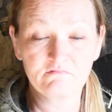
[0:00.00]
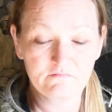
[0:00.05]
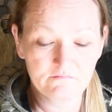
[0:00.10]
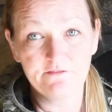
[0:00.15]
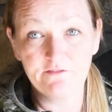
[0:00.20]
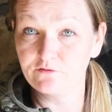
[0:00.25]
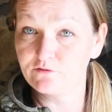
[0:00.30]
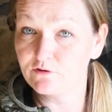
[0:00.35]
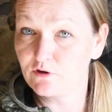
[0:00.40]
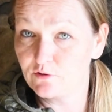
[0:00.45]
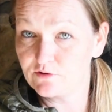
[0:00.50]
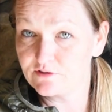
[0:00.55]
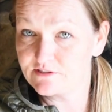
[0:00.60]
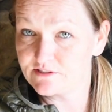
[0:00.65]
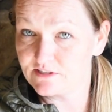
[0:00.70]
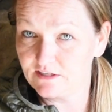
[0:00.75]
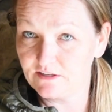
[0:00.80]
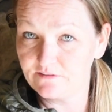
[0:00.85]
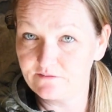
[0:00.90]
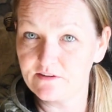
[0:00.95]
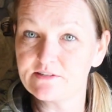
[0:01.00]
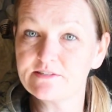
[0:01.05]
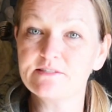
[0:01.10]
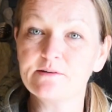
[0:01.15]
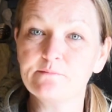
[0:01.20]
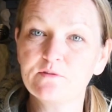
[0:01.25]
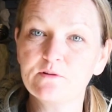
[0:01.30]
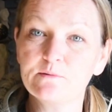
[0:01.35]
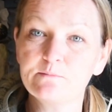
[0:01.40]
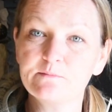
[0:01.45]
If you notice any of these
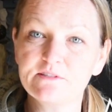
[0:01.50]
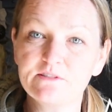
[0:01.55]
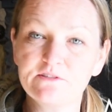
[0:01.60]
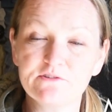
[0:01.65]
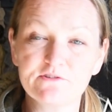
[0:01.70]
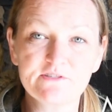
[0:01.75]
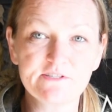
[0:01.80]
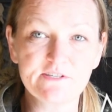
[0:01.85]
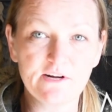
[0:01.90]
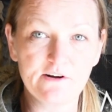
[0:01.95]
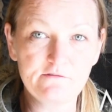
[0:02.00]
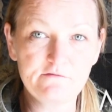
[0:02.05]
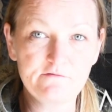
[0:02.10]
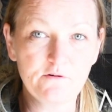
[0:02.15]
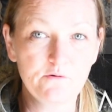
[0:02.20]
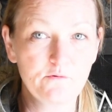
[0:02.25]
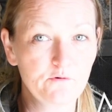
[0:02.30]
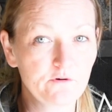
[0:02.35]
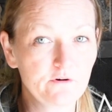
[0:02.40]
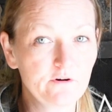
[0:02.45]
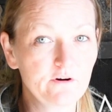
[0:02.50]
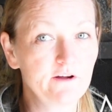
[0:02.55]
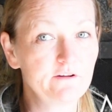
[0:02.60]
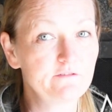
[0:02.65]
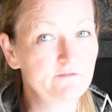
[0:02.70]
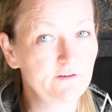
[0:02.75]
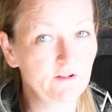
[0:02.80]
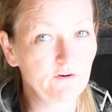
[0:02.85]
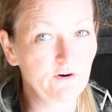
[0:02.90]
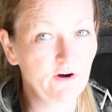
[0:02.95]
symptoms in yourself or a
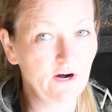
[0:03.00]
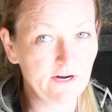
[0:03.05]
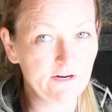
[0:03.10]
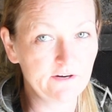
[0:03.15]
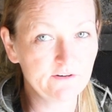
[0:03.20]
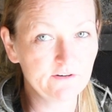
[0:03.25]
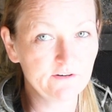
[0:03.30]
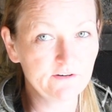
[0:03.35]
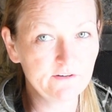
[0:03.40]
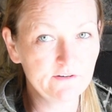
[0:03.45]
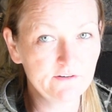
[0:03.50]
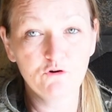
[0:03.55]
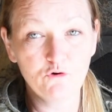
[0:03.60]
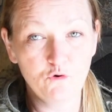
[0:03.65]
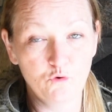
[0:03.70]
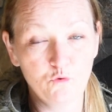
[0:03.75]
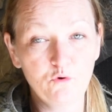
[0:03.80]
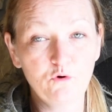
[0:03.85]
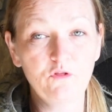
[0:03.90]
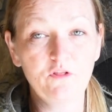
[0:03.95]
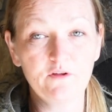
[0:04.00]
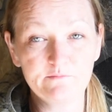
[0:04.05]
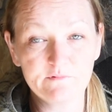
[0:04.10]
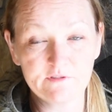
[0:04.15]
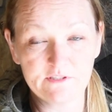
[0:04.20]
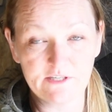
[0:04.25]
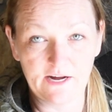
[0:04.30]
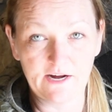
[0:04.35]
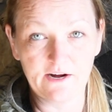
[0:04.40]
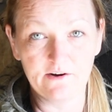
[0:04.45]
fellow hiker, cool them
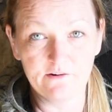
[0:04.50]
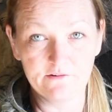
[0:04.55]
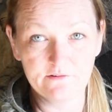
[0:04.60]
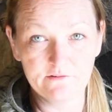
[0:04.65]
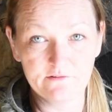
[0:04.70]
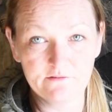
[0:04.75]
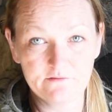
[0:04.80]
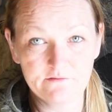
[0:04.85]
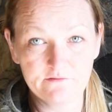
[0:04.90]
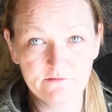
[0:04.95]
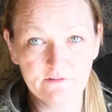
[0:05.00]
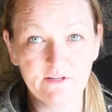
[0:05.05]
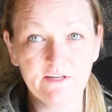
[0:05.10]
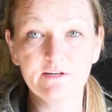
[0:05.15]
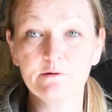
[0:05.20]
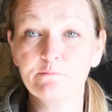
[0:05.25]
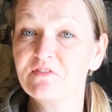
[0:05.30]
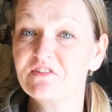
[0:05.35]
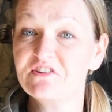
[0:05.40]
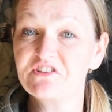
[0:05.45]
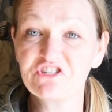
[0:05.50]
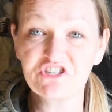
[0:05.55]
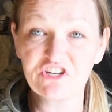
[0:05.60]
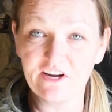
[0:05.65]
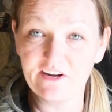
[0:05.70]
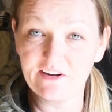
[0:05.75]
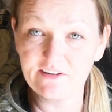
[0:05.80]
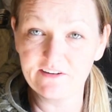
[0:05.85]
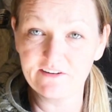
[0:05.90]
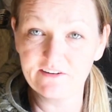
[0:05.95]
down. Get them in the
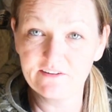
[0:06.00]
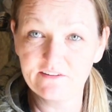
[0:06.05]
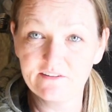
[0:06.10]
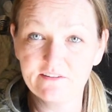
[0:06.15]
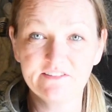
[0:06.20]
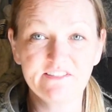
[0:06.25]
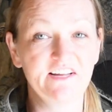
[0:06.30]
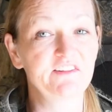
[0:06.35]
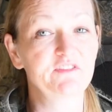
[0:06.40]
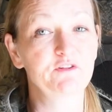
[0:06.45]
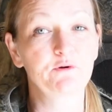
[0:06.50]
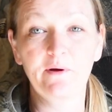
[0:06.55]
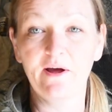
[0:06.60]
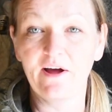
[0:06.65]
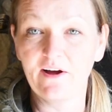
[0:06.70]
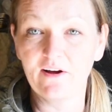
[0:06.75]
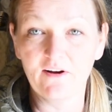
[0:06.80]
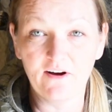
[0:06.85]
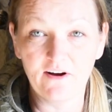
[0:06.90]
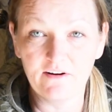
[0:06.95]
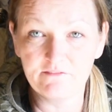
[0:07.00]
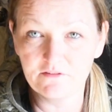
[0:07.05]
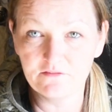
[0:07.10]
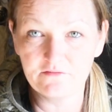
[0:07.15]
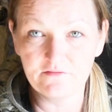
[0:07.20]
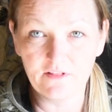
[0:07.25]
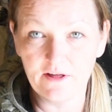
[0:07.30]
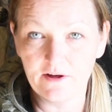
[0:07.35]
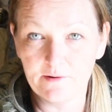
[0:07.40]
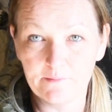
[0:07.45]
shade, take their pack off
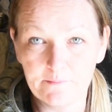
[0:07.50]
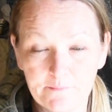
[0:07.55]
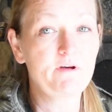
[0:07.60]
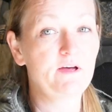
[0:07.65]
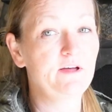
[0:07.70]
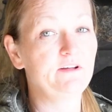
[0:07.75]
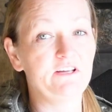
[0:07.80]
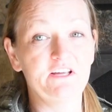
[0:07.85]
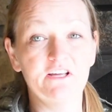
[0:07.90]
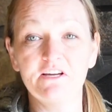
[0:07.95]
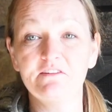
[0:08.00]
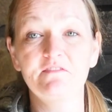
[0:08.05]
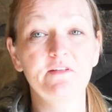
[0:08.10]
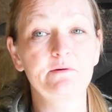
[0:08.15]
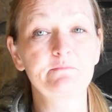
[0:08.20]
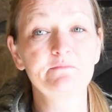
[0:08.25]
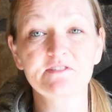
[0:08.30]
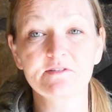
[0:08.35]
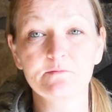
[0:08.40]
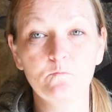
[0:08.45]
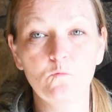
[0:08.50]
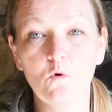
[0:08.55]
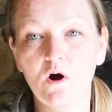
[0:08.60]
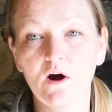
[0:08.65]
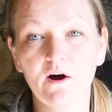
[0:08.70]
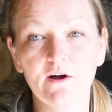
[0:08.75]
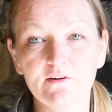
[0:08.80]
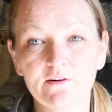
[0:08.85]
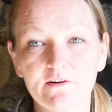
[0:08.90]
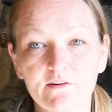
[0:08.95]
of them, give them some
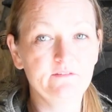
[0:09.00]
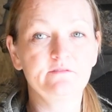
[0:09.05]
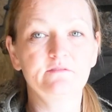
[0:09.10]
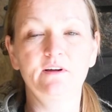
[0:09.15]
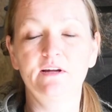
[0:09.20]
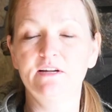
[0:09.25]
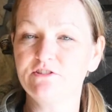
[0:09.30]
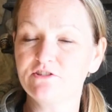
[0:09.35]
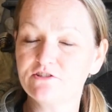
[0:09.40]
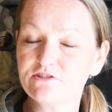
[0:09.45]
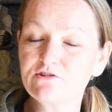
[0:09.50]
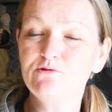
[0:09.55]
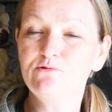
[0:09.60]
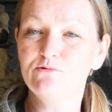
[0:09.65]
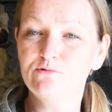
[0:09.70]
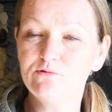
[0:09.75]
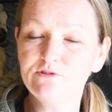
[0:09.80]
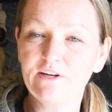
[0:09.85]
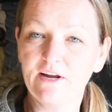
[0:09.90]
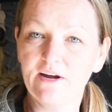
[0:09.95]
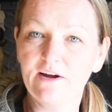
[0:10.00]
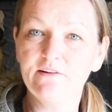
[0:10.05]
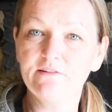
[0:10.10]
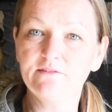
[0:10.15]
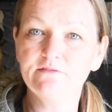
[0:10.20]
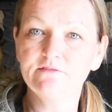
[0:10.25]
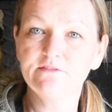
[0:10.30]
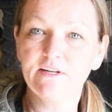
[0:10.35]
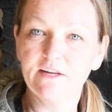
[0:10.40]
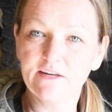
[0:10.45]
water, and just cool down.
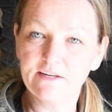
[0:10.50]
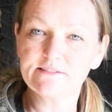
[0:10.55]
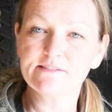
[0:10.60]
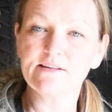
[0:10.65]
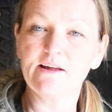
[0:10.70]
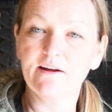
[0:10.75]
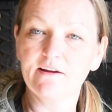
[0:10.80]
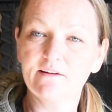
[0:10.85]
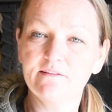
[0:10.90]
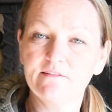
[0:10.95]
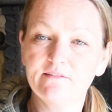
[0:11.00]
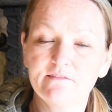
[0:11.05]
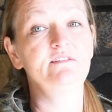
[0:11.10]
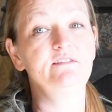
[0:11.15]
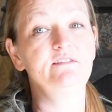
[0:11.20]
Take a second.